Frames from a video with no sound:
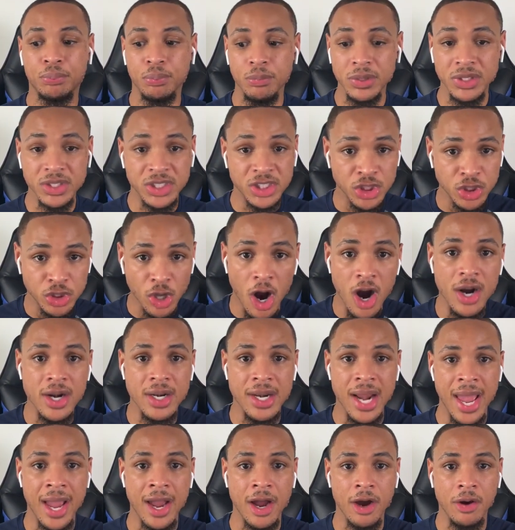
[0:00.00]

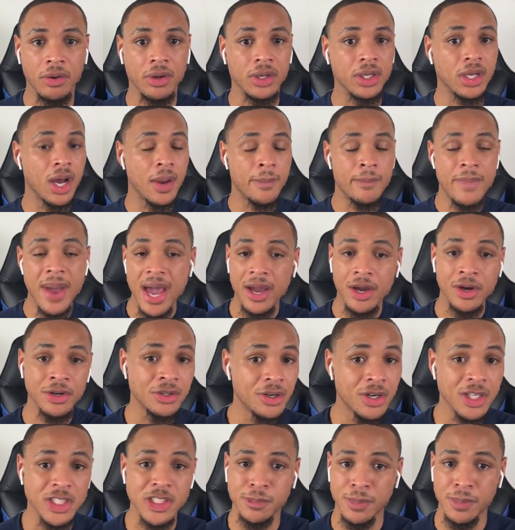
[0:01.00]
start now. Cut back
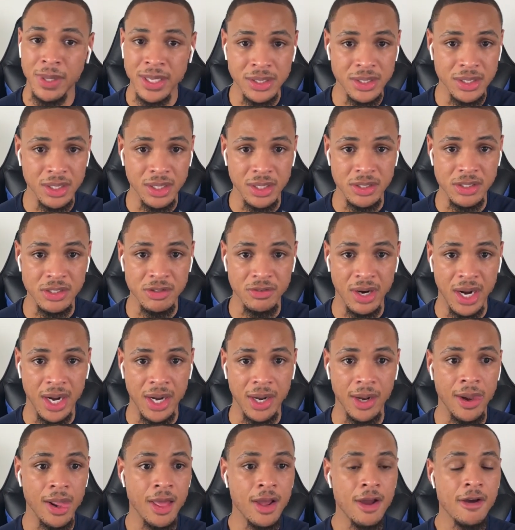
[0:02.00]
on your expenses,
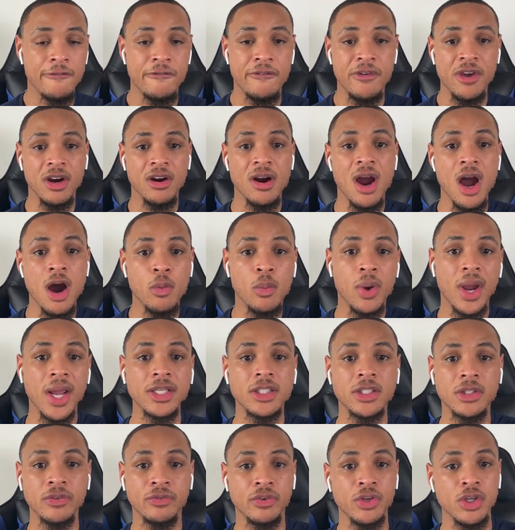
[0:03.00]
right? Figure out
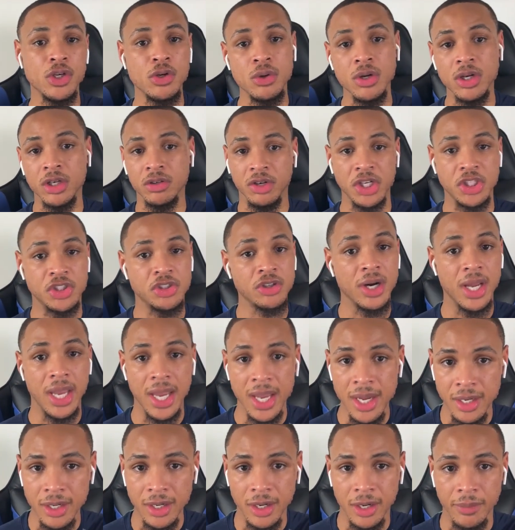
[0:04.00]
ways for you to increase your
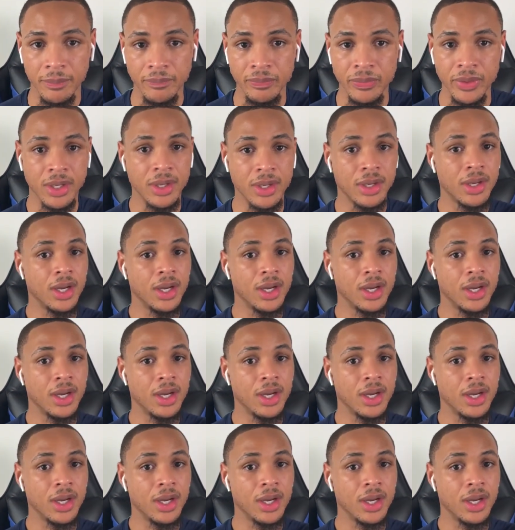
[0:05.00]
income.